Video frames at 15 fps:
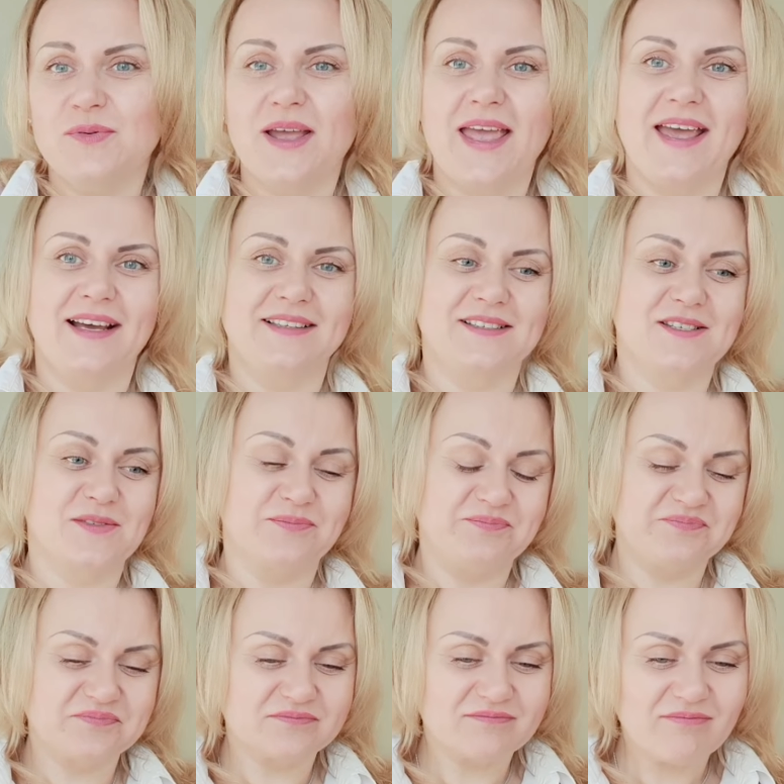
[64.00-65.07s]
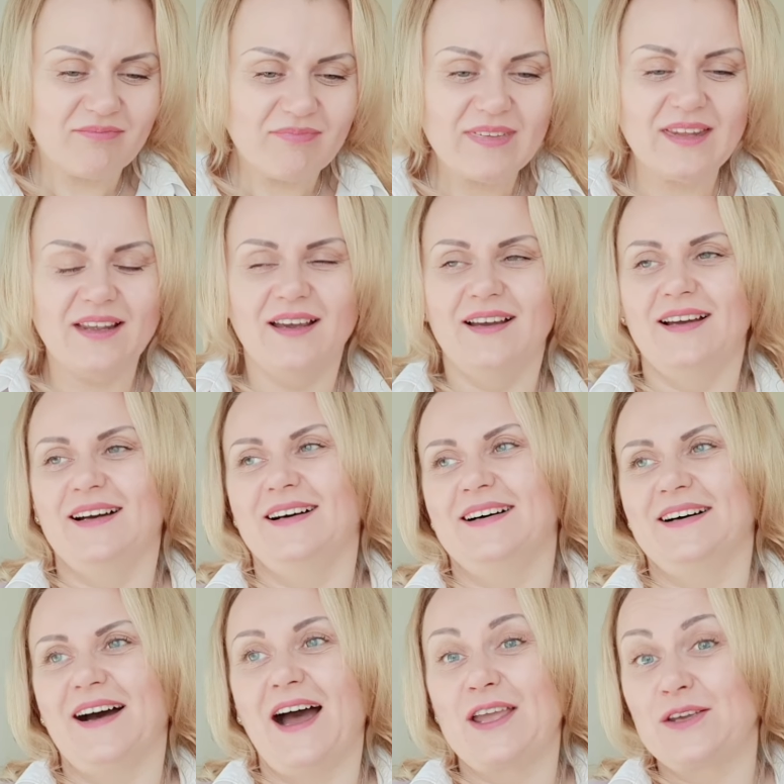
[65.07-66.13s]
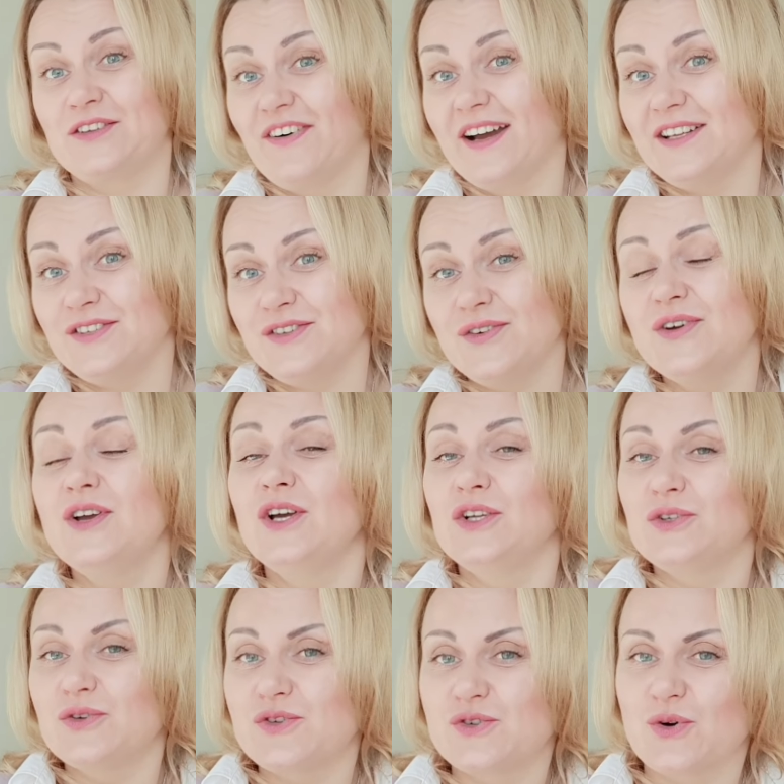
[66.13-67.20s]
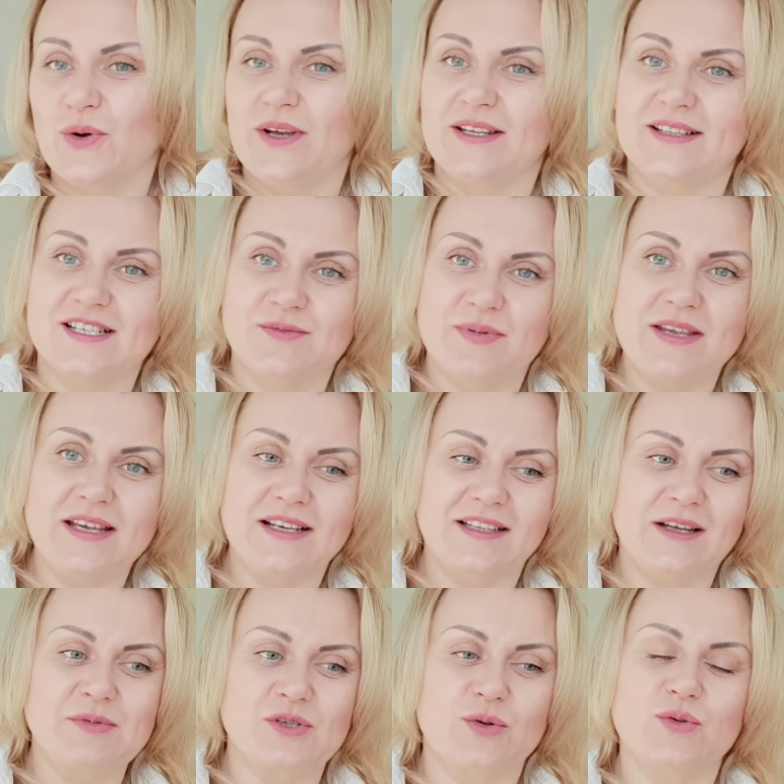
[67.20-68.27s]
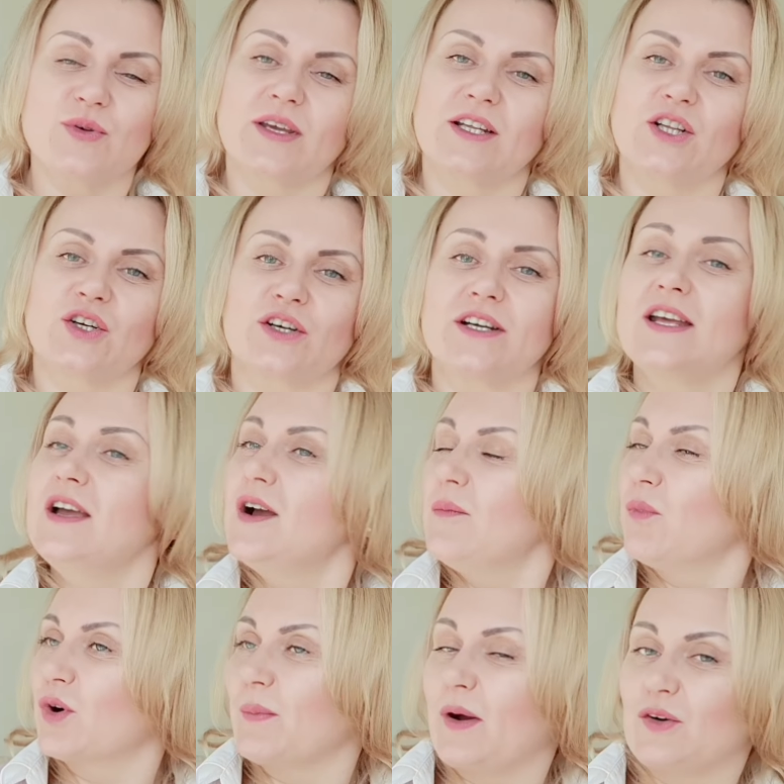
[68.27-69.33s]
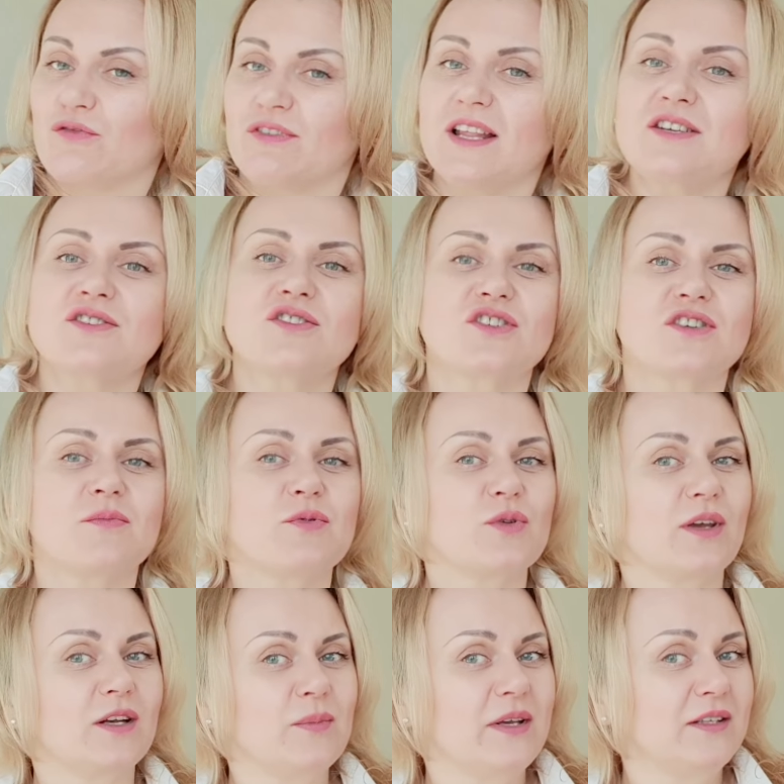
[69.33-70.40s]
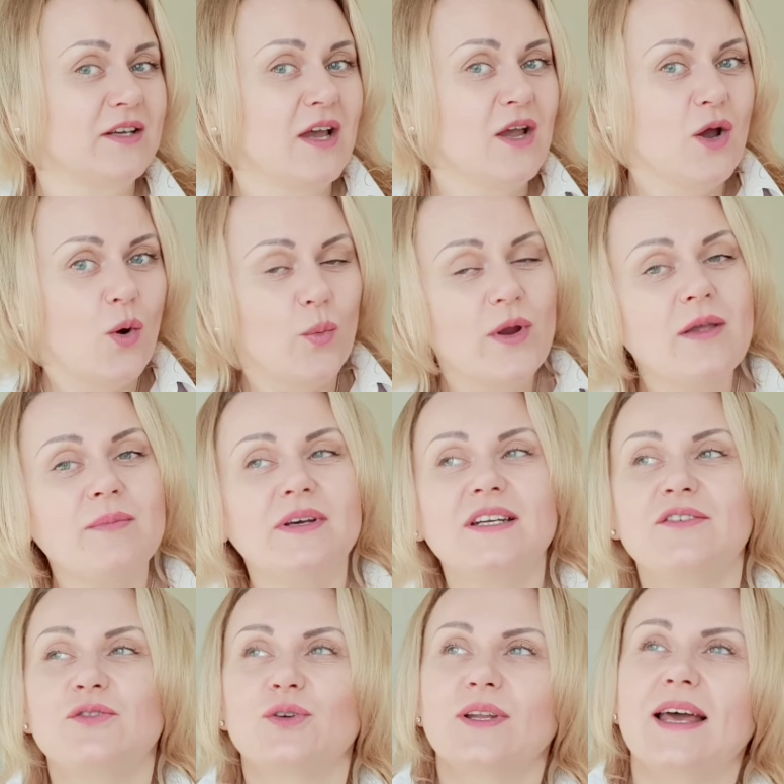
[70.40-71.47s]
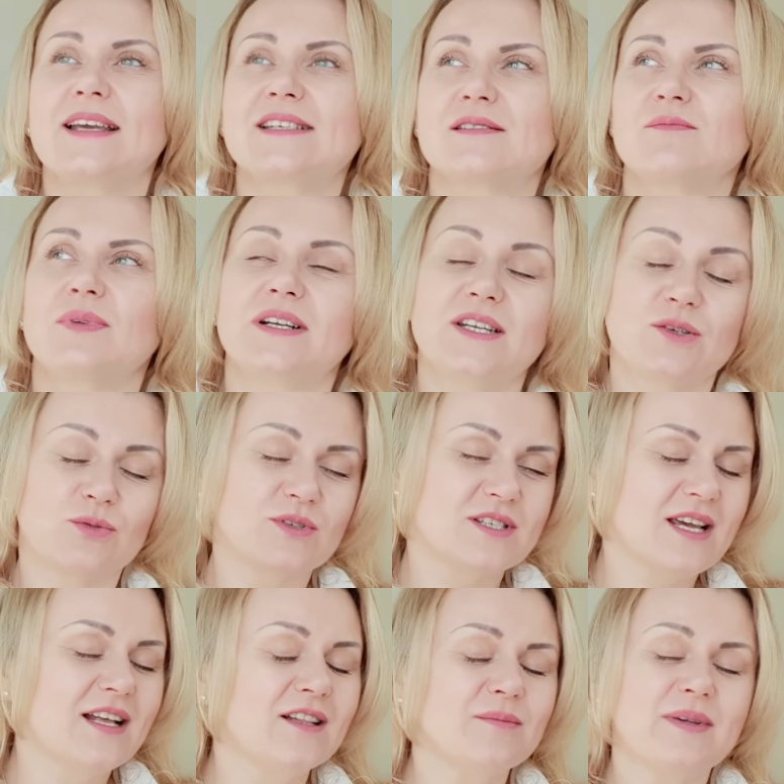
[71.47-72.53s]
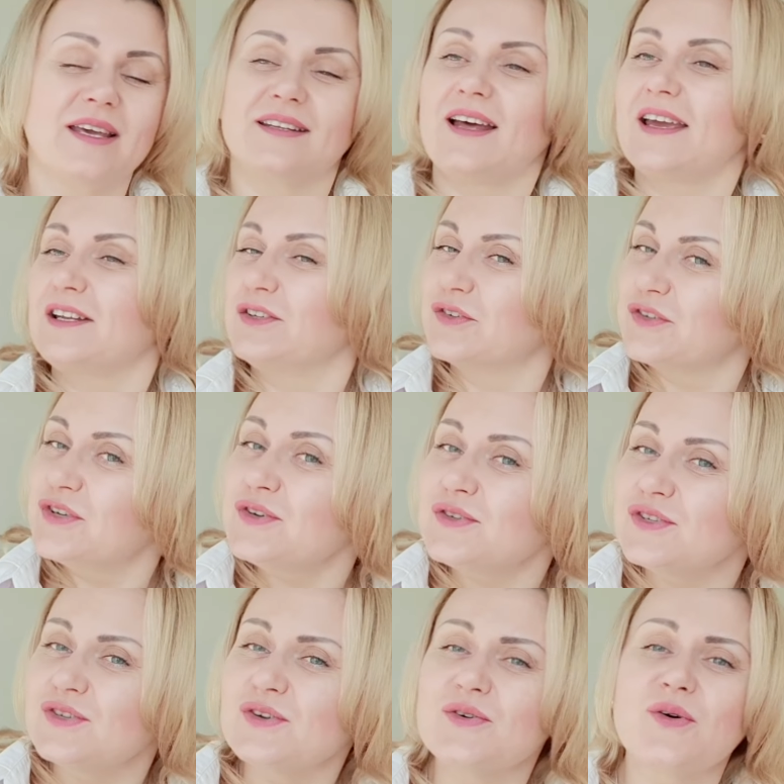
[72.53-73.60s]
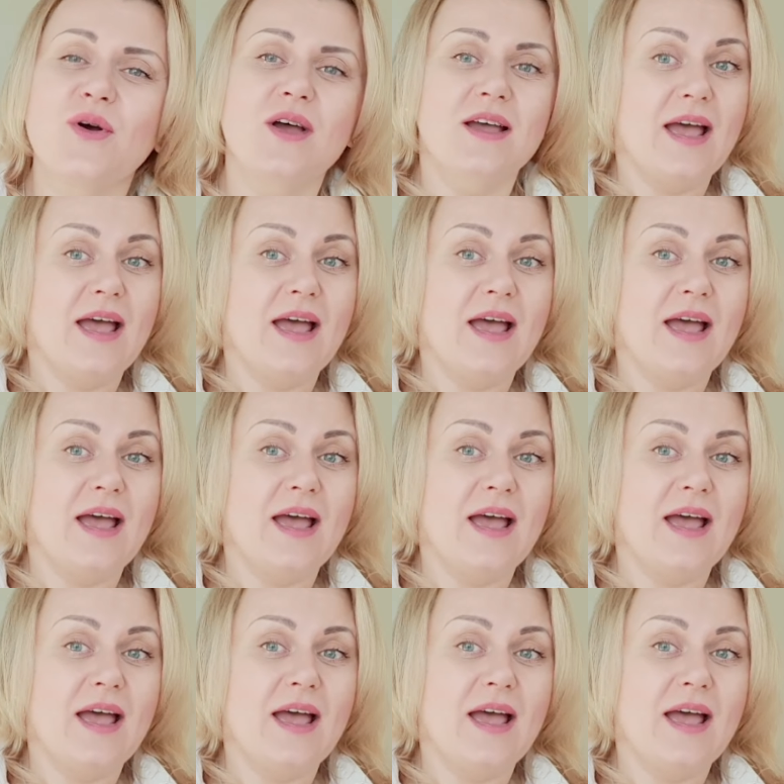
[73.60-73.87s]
and I invite you to join the speaking club so you can learn more about relationship. You can meet women. If you like somebody, you tell me and I introduce you.